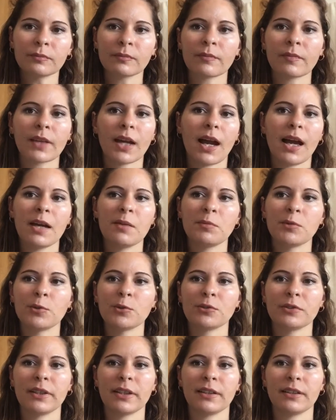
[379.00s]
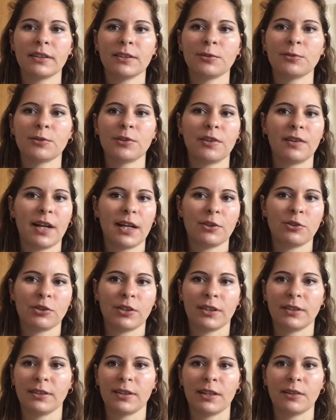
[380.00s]
I am using it for
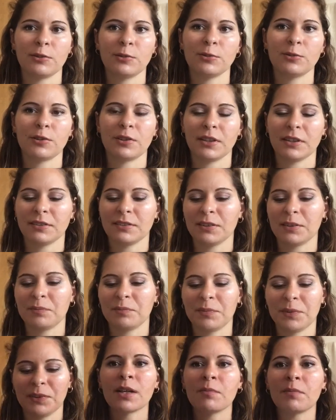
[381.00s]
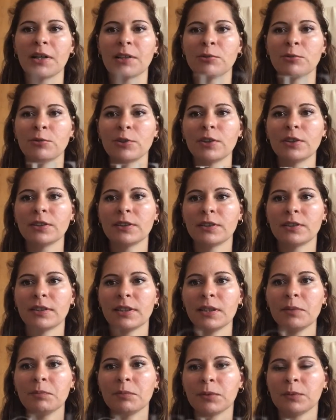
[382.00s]
Russian now, for example. My fourth
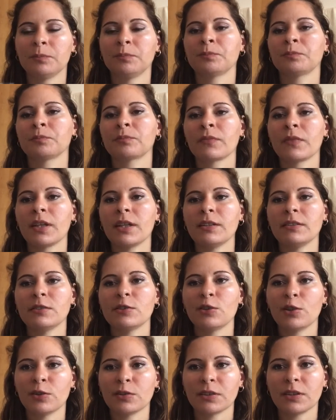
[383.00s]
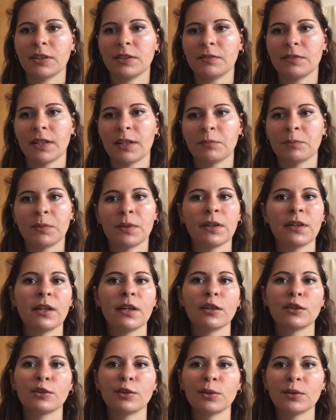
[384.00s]
tip is don't give up.
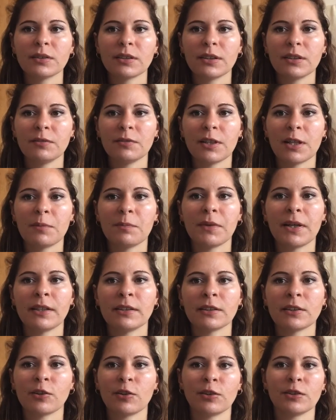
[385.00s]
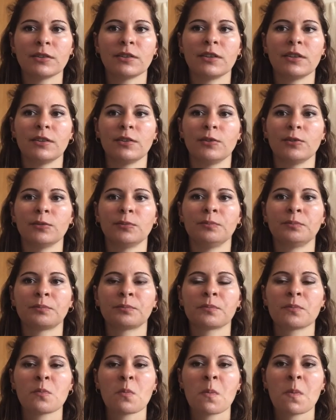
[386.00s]
Don't give up and continue.
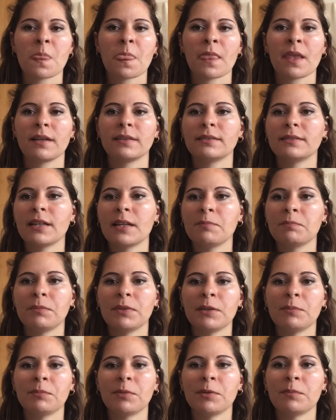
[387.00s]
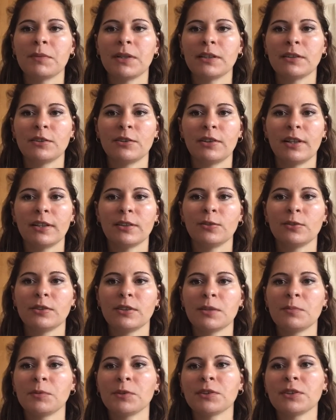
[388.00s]
Some people may try to
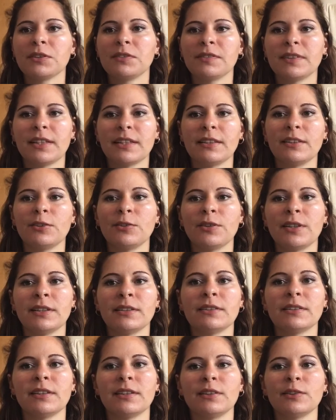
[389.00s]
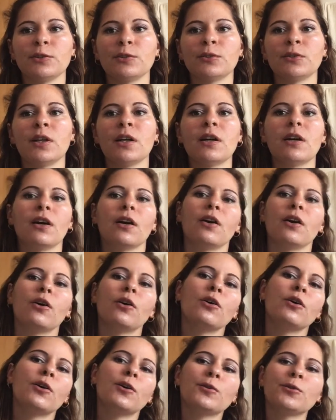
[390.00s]
demotivate you and tell you,
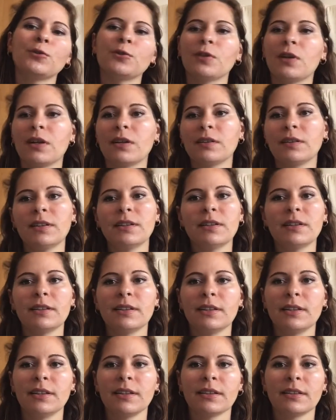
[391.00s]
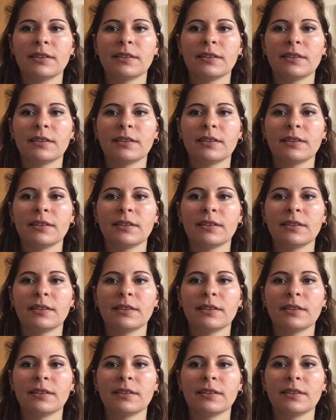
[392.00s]
oh, you are learning